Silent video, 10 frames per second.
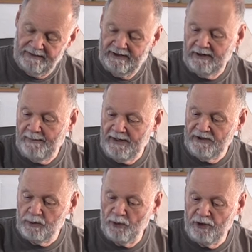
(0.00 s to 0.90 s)
it
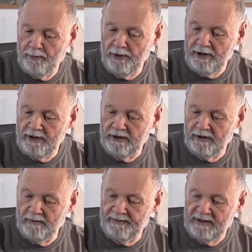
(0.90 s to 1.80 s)
depends where you put it
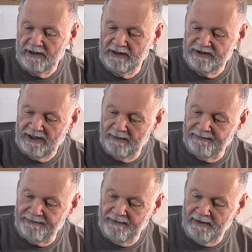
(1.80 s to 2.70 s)
here because up
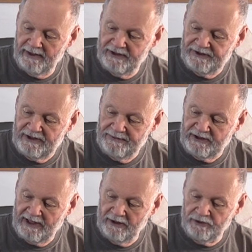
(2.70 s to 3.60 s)
front it seems
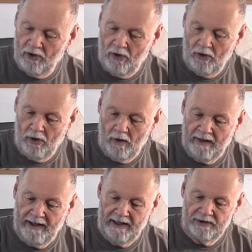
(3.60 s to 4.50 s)
kind of tall
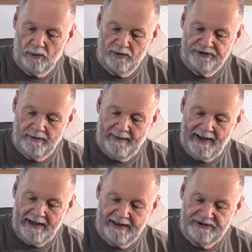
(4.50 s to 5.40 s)
and towards the
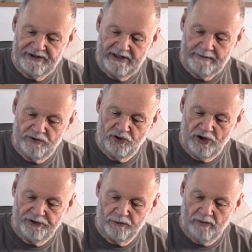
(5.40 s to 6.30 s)
back it seems
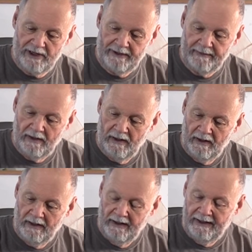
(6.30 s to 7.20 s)
just right.
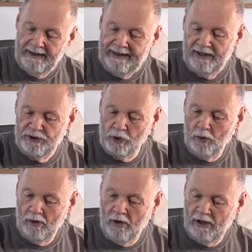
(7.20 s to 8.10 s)
And as you
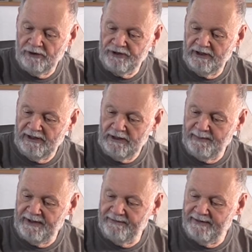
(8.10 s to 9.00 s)
go along there's a little
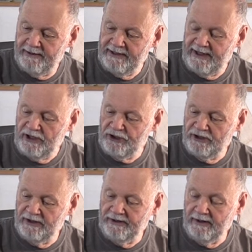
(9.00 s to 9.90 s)
bit of
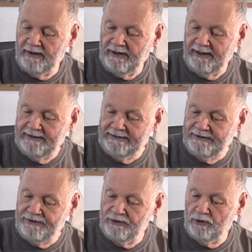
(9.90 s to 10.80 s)
variation in there
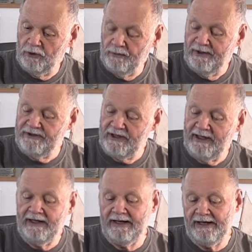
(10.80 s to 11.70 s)
and so it's a
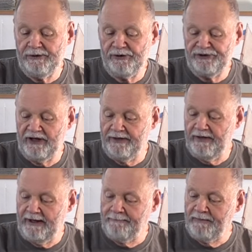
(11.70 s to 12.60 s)
kind of interesting
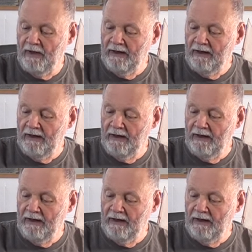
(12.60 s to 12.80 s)
thing.